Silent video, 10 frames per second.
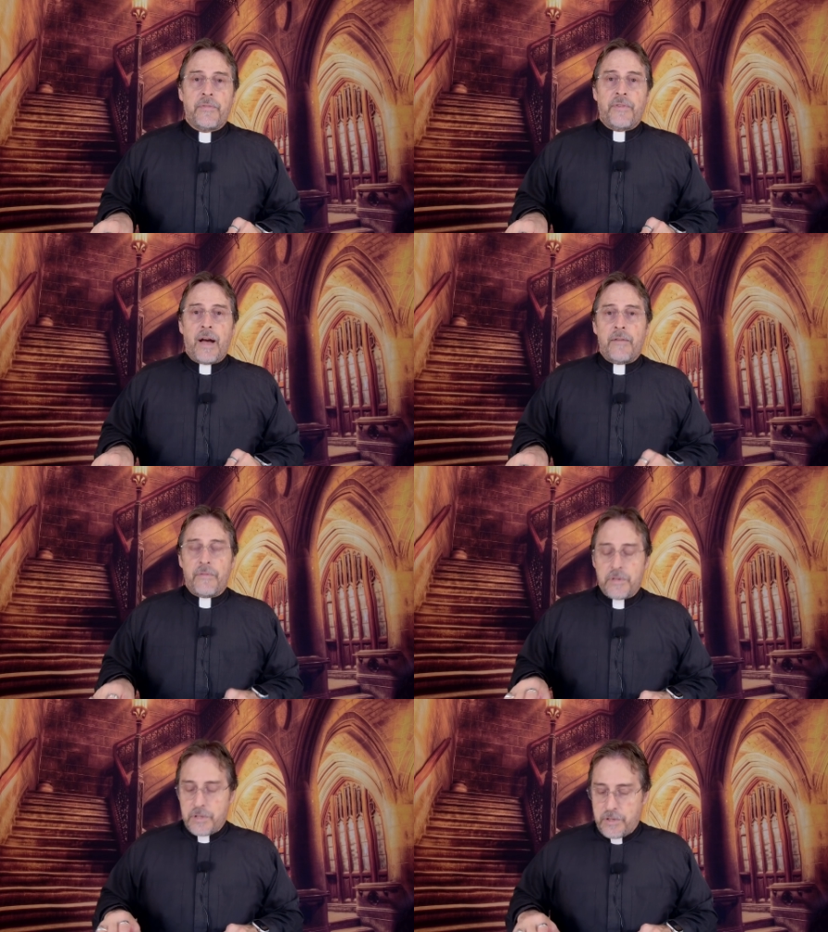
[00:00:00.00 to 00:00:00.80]
5,
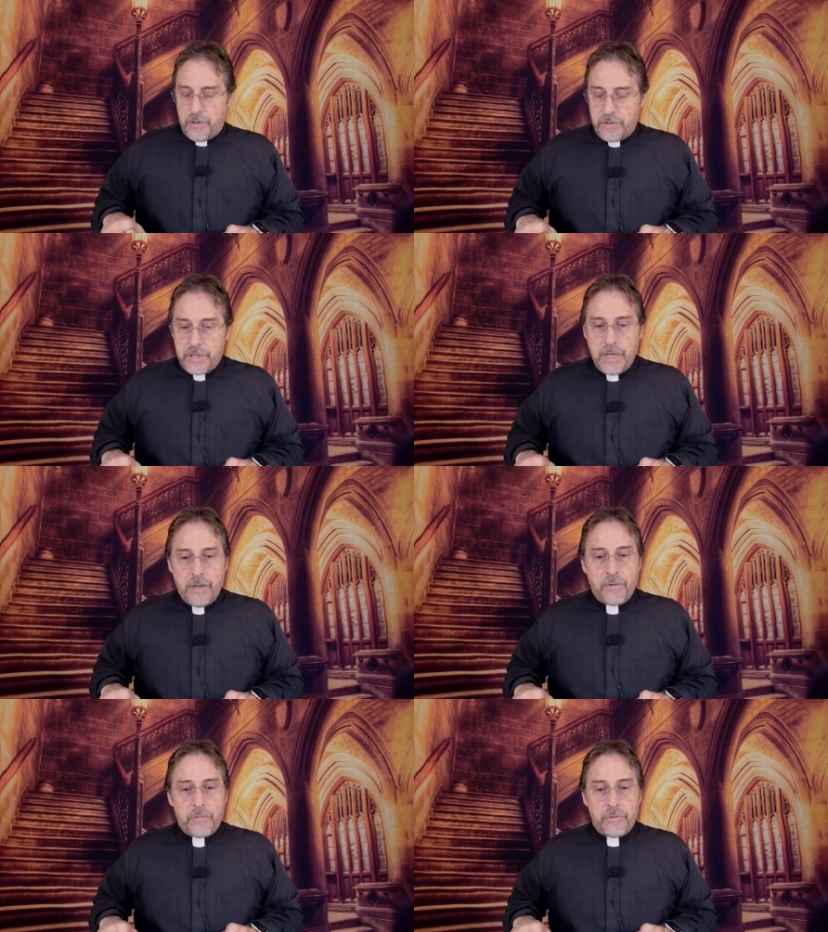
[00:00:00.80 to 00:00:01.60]
verses
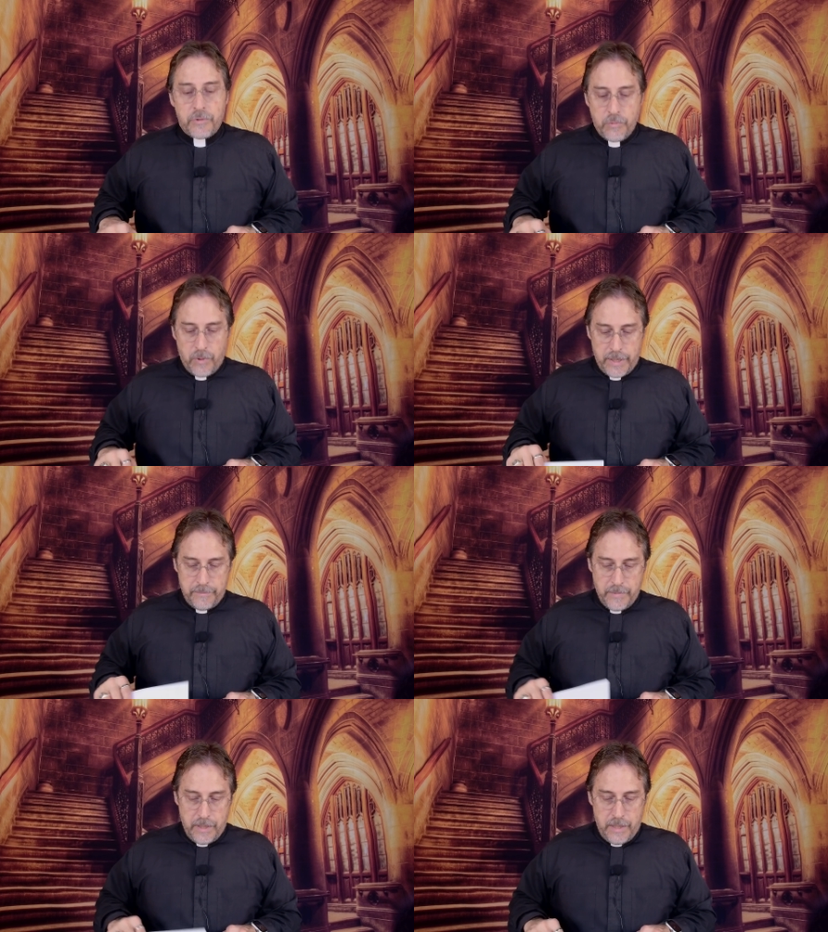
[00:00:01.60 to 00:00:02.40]
13 through 20.
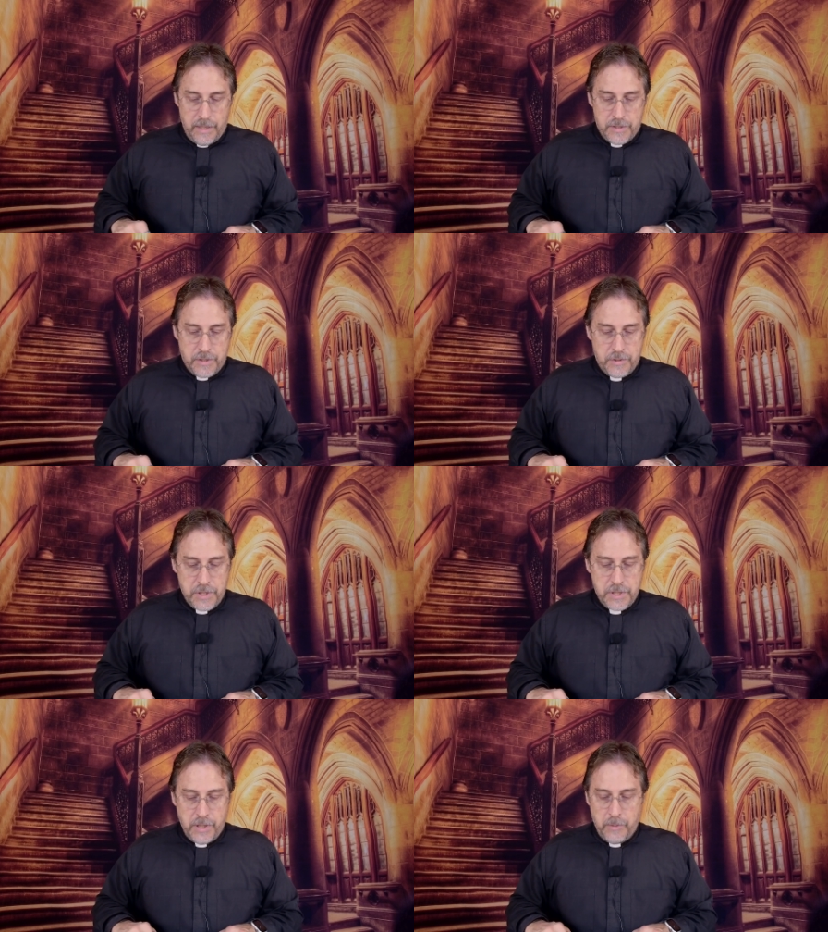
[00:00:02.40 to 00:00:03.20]
So
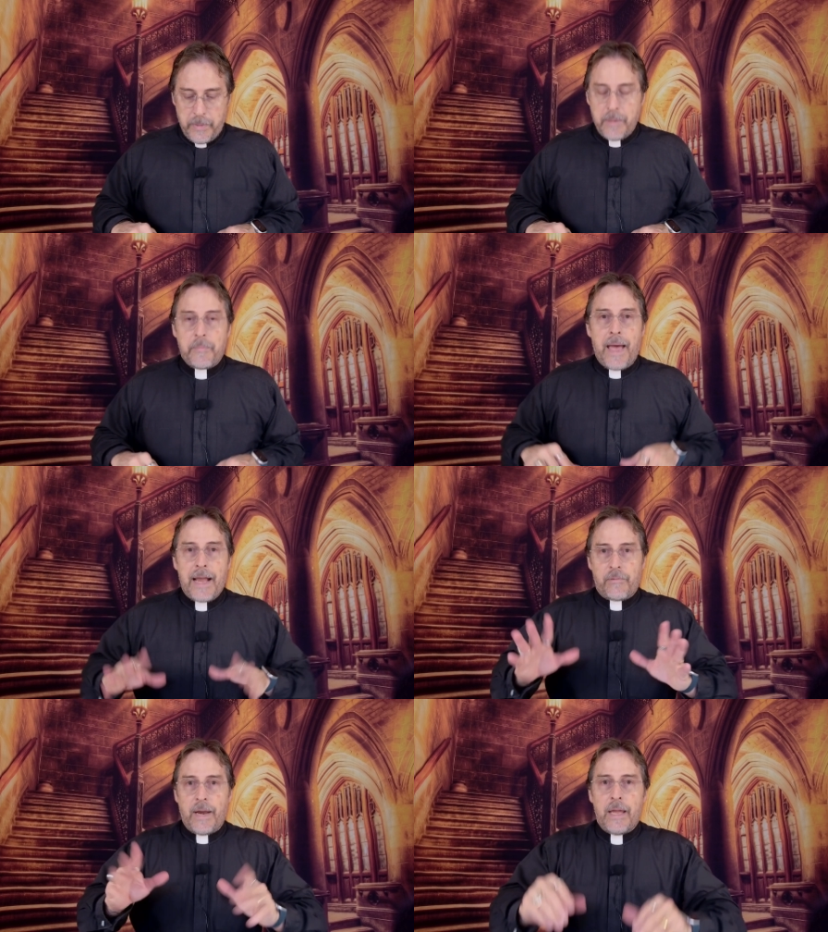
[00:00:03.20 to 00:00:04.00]
just a little bit of
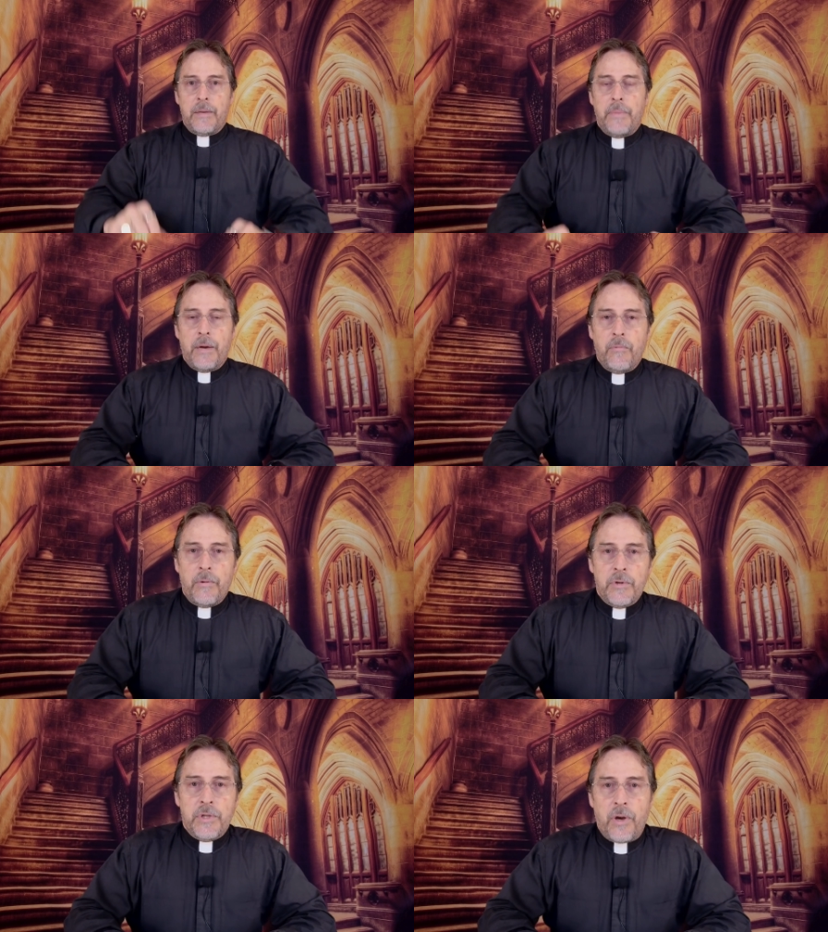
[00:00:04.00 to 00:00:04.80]
background about
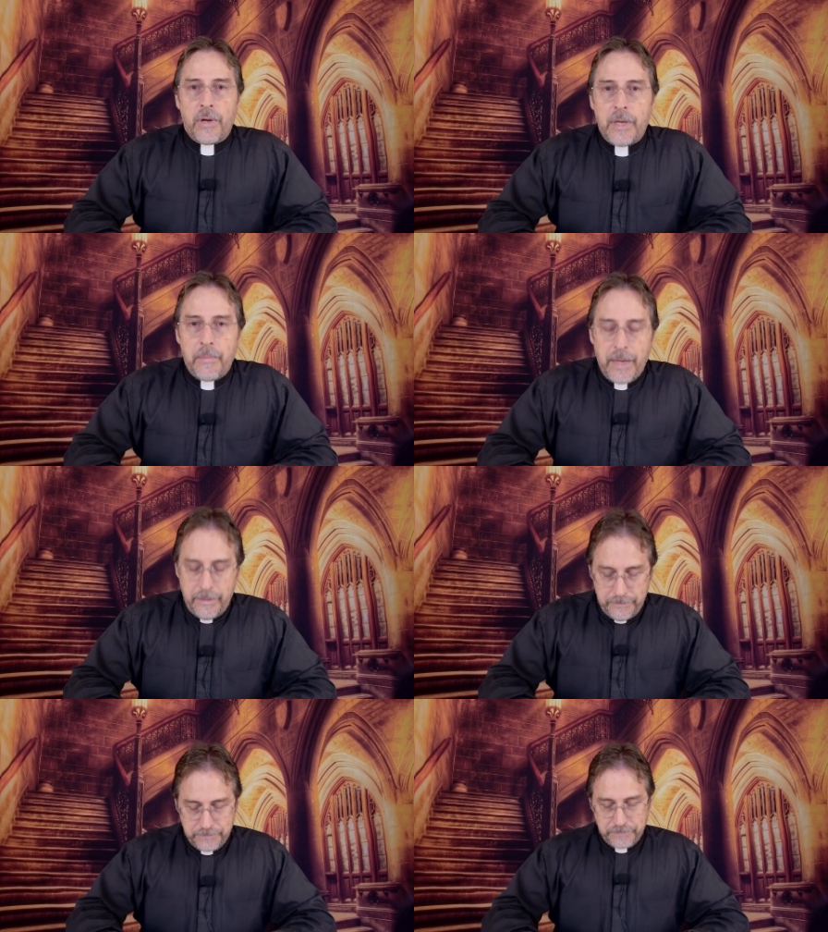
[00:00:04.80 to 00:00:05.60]
what we're talking
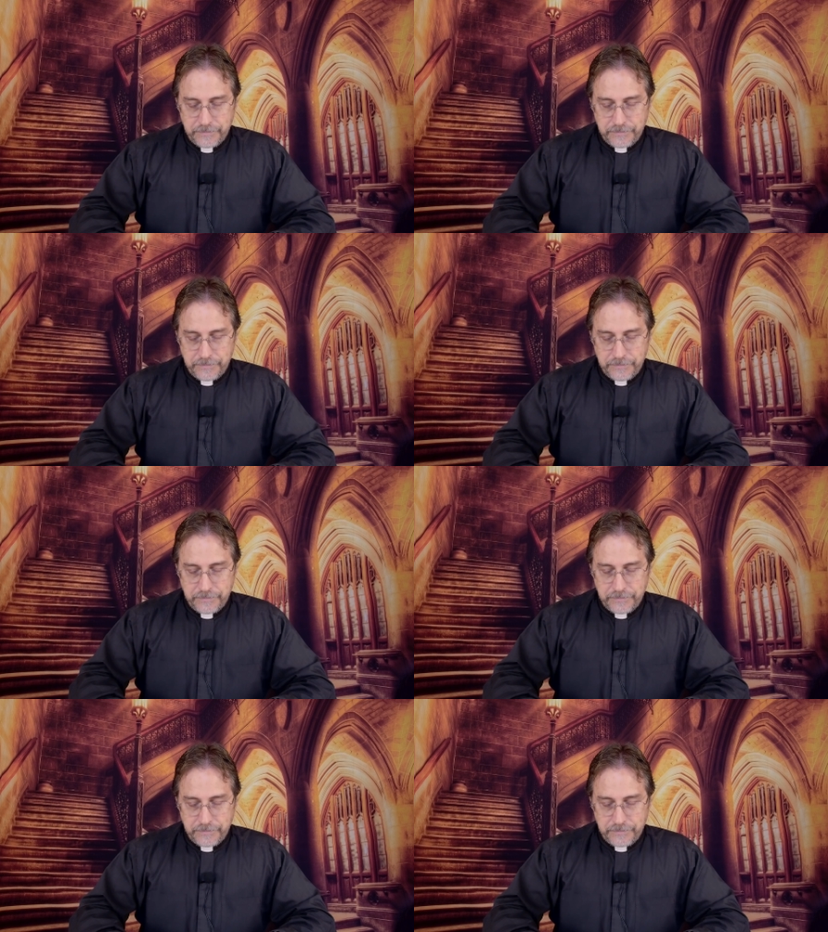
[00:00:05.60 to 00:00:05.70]
about.